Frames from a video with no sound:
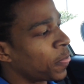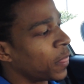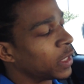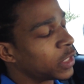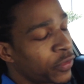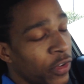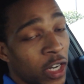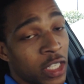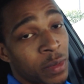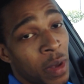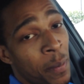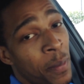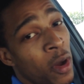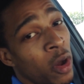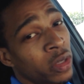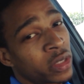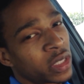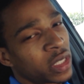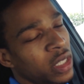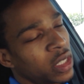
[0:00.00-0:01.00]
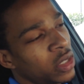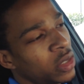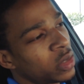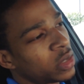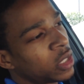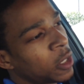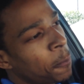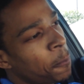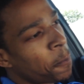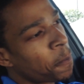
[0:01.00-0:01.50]
as far as my posing
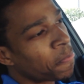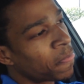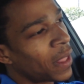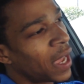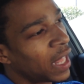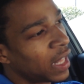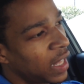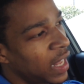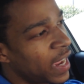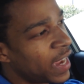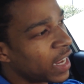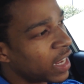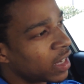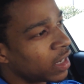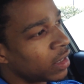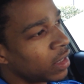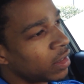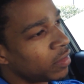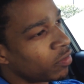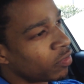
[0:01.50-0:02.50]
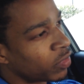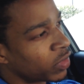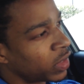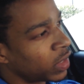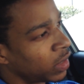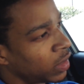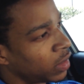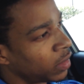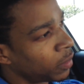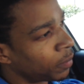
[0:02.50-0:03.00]
goes, I like
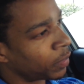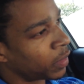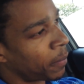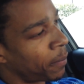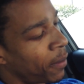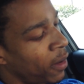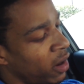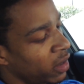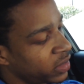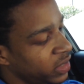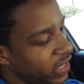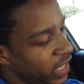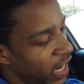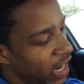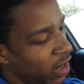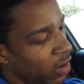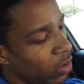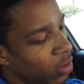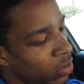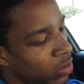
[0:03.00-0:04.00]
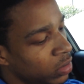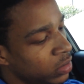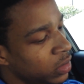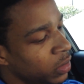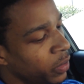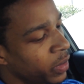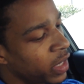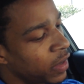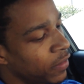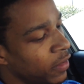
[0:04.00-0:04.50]
the parts that I hold
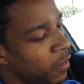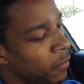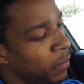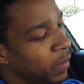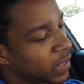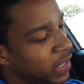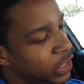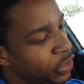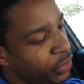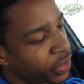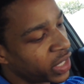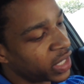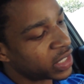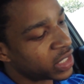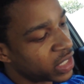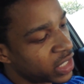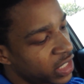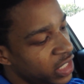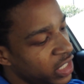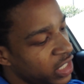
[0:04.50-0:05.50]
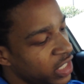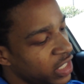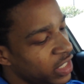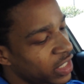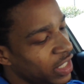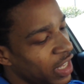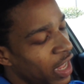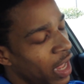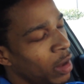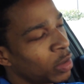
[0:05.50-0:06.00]
or whatever, but the
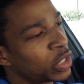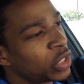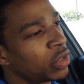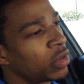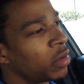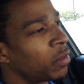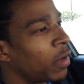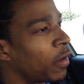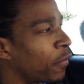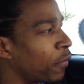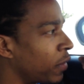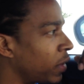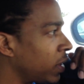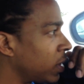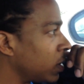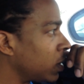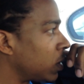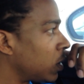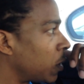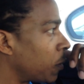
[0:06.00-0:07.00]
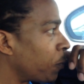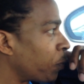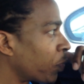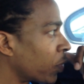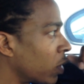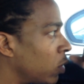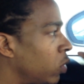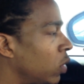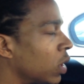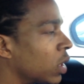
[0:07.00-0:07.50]
transitions, I was showing my friend
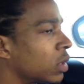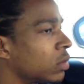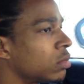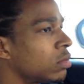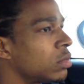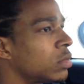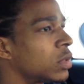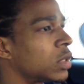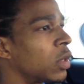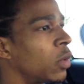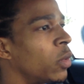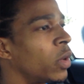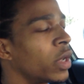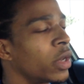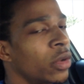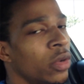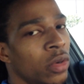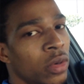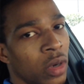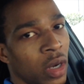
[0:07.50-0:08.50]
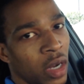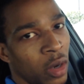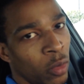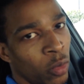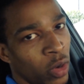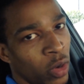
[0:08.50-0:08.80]
Quook, the one who